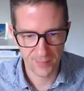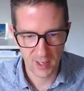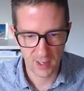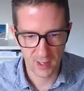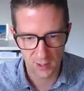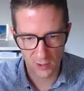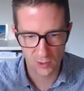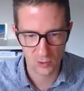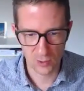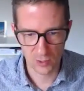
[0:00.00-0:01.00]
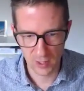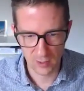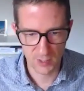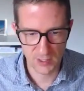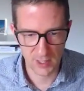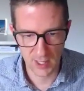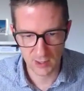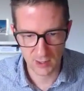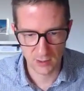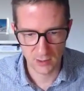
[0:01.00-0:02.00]
And you can look at the other
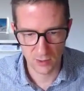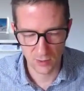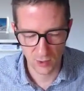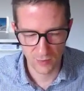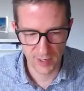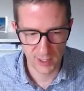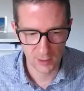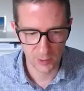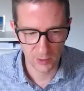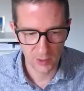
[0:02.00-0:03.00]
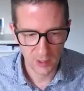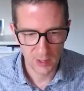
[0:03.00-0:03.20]
mitigations that were available,